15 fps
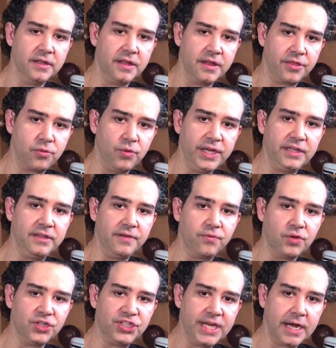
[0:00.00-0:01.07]
three
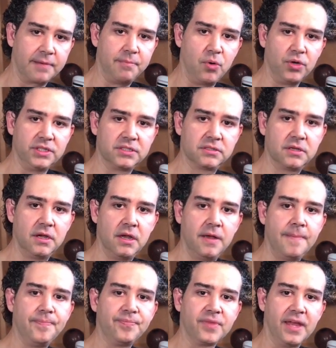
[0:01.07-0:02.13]
different checkpoints,
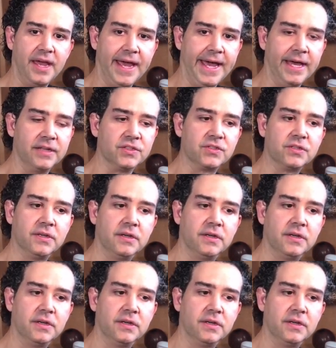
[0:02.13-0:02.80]
and